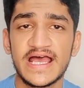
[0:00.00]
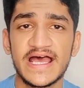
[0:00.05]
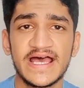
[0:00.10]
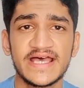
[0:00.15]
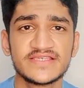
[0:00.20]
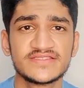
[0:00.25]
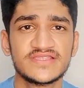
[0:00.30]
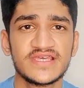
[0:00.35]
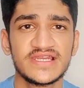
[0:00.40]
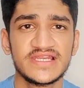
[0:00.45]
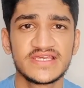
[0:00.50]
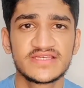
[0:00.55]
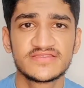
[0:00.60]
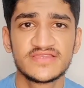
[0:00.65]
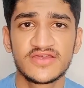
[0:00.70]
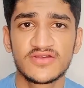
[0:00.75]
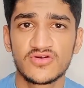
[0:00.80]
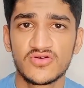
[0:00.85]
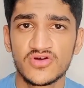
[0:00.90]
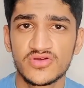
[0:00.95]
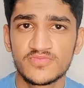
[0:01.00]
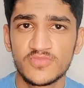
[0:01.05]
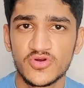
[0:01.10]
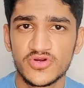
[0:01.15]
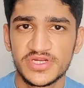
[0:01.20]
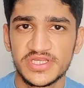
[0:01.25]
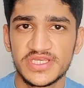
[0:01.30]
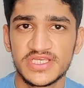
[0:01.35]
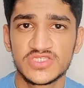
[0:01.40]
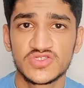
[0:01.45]
as they lick their own
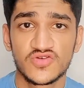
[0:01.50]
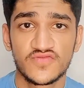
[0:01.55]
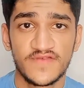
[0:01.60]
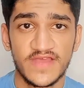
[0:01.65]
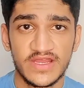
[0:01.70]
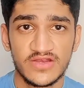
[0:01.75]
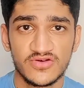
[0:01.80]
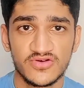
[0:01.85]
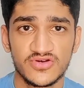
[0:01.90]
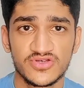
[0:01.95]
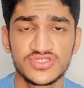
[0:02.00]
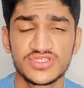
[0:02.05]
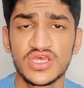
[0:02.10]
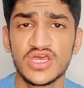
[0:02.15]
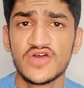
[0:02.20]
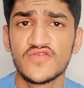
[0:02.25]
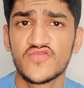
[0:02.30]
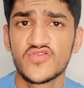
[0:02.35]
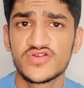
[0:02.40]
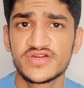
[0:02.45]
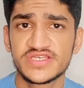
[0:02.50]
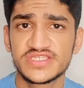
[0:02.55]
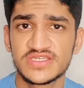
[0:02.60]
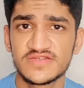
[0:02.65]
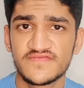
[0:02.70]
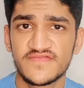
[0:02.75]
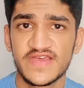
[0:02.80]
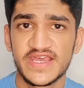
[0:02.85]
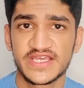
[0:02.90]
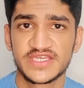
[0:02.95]
bodies or fellows for
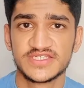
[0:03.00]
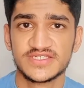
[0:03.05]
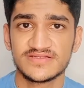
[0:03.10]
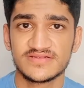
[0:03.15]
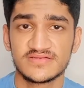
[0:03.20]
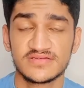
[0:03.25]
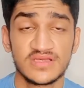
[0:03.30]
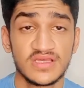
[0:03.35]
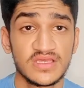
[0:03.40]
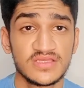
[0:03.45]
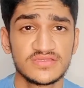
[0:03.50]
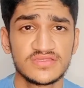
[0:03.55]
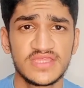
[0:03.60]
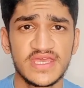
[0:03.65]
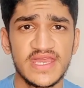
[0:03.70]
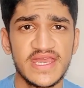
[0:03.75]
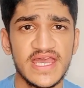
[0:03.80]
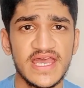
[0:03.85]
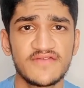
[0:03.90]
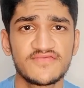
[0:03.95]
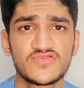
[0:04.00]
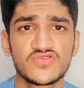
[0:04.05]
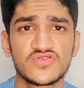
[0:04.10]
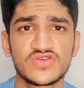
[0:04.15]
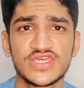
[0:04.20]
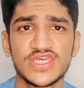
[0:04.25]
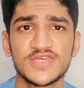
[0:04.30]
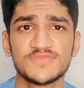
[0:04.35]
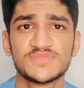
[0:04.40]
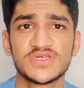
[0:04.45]
disinfection. They have to
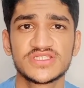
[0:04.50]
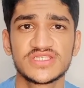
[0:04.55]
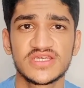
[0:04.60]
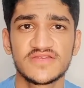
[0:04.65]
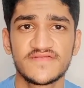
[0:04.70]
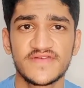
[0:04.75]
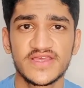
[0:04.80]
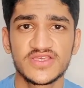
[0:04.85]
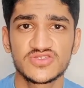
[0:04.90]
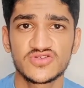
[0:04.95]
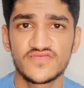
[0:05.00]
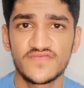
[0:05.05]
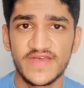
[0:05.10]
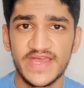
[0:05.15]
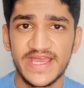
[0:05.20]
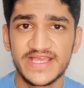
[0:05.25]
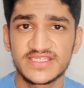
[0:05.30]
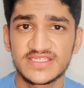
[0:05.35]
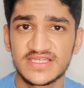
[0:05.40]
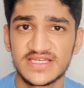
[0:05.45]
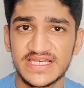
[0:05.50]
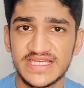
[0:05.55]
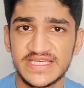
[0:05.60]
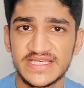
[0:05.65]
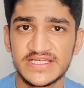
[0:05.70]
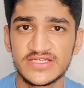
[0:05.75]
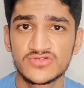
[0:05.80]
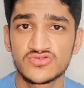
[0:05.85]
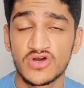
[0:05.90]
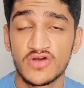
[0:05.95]
keep the surface of eggs
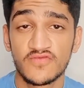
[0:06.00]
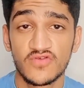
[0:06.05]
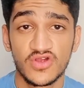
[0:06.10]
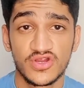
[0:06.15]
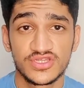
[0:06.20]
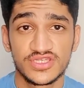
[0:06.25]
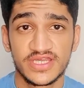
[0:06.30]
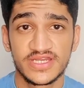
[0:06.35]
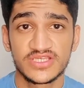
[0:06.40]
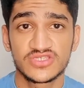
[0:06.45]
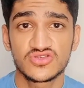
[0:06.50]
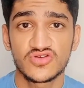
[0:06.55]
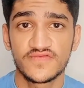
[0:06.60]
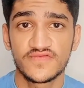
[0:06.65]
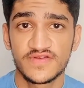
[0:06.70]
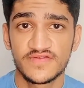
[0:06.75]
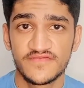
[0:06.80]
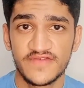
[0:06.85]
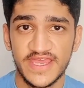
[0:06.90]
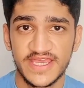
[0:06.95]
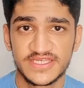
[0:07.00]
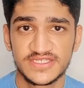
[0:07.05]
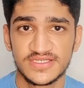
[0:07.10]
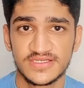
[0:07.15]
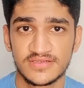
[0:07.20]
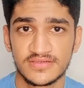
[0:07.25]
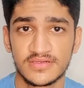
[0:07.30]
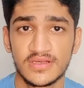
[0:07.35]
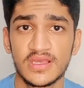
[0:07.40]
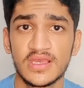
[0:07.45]
clean to avoid the risk of
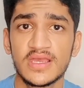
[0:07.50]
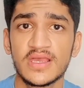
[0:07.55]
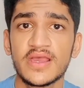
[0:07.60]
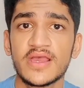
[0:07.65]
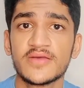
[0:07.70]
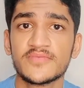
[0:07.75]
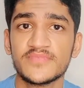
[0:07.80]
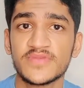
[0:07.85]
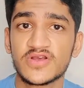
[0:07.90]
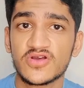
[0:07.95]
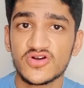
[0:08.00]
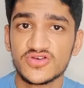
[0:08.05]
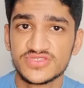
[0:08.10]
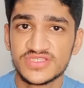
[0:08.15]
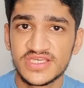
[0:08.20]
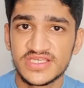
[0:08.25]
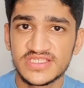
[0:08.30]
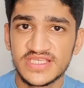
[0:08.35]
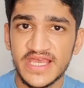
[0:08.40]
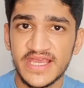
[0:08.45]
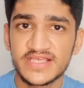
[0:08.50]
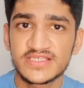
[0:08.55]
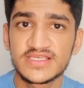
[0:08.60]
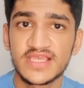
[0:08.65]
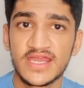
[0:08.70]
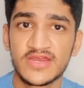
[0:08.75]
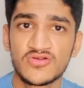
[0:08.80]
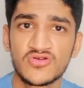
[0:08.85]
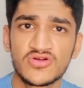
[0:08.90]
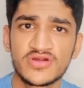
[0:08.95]
infection. Because these eggs
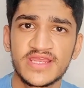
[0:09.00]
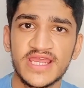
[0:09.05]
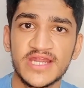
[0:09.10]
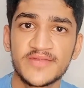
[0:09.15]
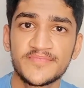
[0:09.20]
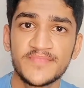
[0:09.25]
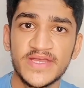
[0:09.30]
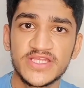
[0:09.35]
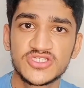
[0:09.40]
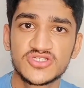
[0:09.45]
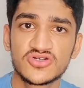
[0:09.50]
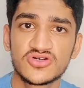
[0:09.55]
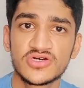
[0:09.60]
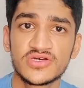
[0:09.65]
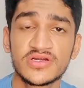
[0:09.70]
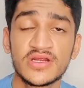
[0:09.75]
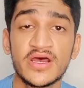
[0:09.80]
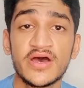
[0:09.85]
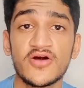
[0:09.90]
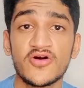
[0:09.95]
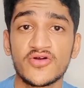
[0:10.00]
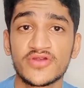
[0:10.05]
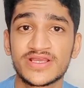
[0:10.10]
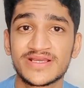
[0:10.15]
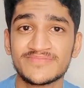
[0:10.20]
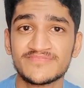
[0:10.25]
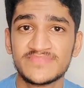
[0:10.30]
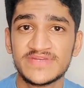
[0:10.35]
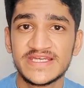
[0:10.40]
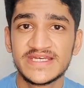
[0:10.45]
cannot get mature or
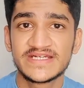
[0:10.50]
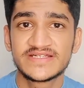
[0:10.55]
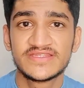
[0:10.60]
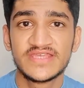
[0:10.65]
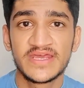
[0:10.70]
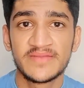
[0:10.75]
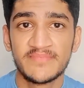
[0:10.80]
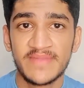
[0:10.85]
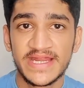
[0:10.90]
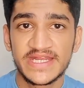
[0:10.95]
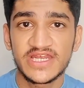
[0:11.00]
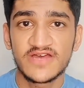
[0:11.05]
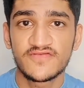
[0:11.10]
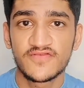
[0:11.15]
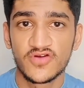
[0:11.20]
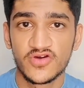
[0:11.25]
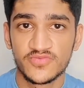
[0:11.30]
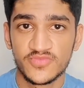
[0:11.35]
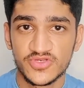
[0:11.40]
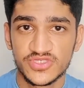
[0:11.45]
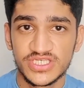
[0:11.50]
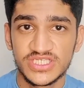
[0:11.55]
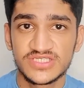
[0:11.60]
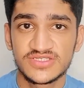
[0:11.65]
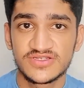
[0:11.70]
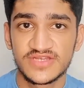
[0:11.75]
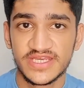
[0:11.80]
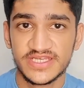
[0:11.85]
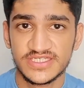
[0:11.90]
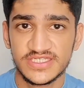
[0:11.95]
complete their metamorphosis
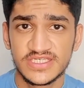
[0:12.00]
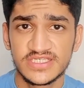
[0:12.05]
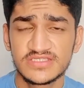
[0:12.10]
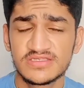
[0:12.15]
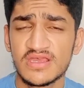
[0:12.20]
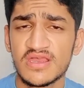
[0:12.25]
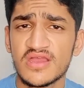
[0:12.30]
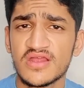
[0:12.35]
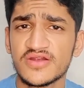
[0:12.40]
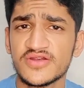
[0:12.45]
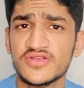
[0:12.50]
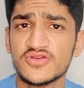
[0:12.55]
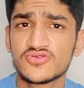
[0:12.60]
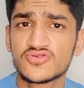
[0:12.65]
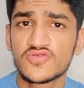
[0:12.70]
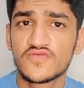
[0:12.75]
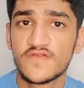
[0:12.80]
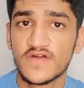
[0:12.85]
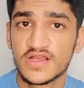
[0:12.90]
stages due to